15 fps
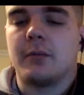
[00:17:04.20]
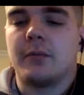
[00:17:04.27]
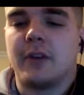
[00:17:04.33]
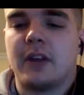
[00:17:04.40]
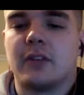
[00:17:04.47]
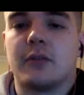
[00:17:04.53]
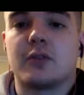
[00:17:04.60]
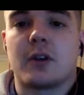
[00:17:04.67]
of
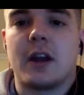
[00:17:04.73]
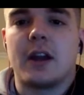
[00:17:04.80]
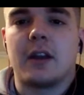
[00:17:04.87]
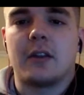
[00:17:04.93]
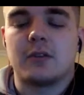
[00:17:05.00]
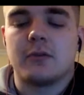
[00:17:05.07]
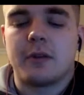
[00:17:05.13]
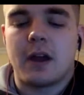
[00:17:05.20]
training that you've
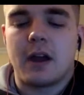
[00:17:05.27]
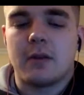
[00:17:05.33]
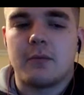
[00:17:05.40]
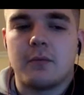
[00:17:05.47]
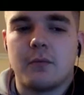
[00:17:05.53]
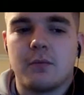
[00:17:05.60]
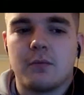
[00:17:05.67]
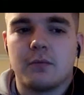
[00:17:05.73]
had
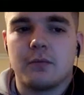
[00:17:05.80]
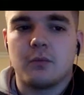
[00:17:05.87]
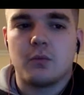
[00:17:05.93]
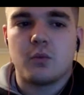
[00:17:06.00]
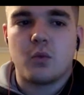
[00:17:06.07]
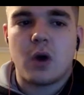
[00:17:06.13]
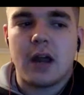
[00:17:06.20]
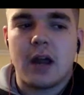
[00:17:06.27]

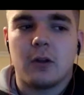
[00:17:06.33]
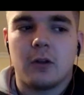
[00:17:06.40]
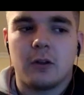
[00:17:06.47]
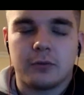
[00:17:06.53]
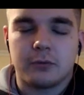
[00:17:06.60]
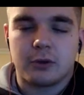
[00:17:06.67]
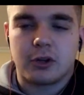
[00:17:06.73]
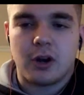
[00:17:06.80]
while
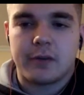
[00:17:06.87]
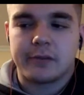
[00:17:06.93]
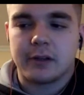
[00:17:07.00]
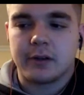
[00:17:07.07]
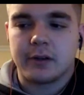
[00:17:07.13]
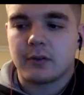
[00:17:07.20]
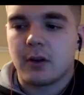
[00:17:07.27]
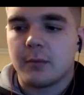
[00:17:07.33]
recovering
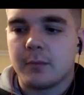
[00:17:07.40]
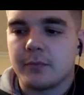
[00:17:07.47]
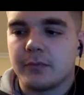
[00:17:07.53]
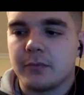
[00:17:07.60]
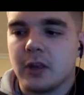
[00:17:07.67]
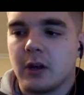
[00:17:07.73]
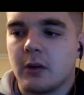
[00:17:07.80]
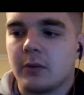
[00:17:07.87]
from,
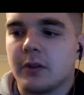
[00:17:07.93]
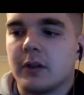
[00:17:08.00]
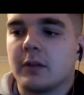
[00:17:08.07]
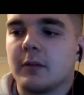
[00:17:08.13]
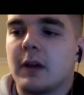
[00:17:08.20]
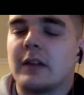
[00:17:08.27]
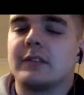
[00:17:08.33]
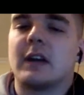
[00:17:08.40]
the
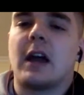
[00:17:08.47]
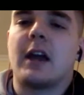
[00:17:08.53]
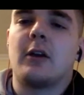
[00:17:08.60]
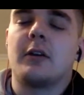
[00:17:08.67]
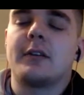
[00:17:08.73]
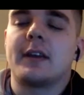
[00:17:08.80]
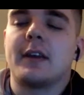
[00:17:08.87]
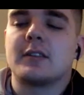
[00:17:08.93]
SI
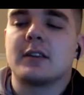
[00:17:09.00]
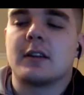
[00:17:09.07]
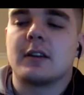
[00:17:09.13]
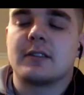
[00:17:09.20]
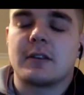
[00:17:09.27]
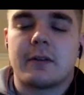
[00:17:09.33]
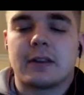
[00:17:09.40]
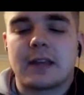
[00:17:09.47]
irritation, stuff like
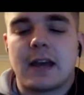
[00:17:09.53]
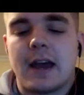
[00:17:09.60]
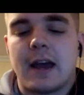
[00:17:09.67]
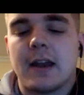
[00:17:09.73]
that.